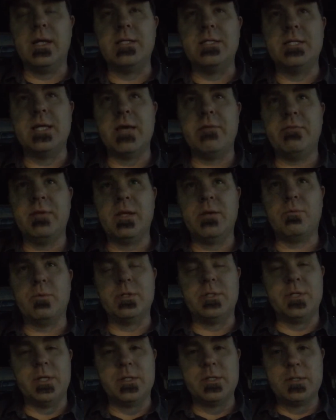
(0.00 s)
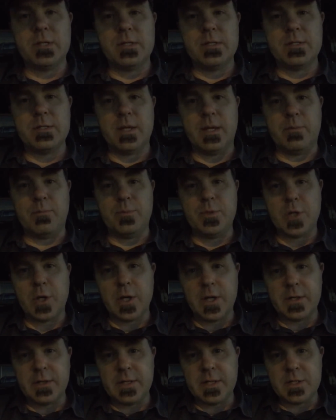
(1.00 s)
a definite resistance in
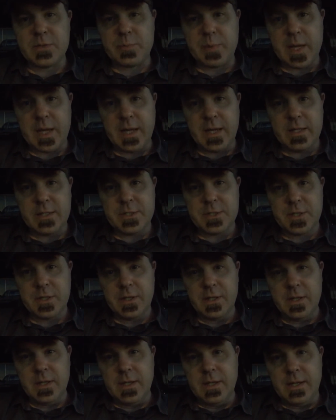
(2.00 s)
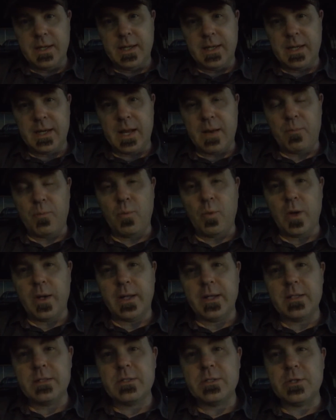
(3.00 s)
turning this page, and I'm
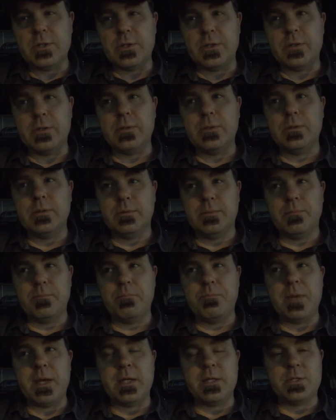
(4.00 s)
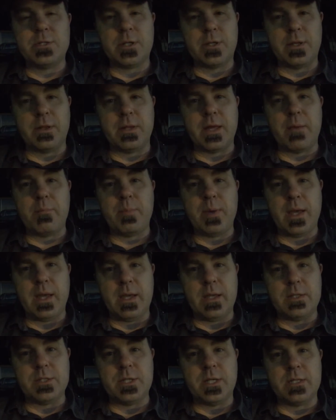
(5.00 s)
wanting to make sure that that
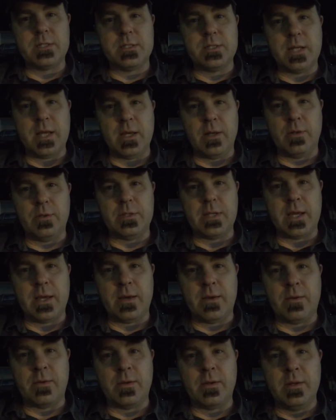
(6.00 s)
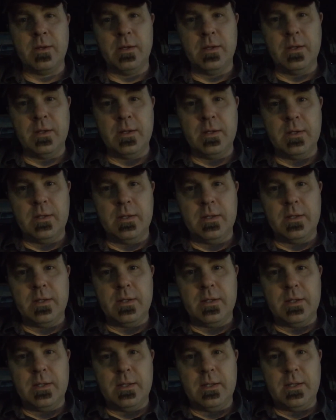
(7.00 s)
page gets nailed down
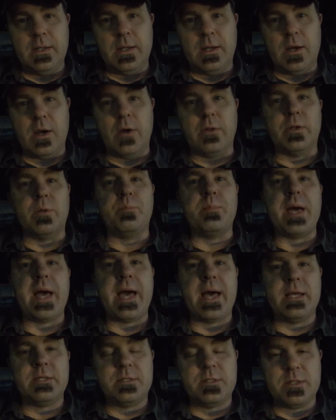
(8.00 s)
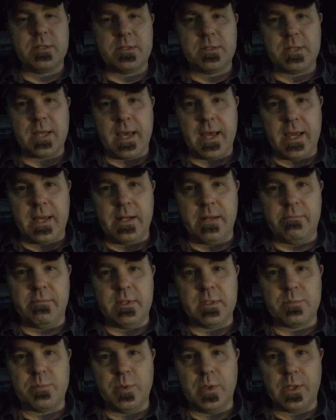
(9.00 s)
on the past side of
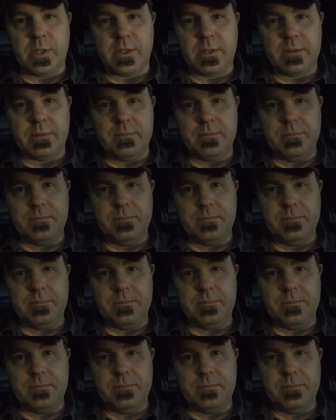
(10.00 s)
this book.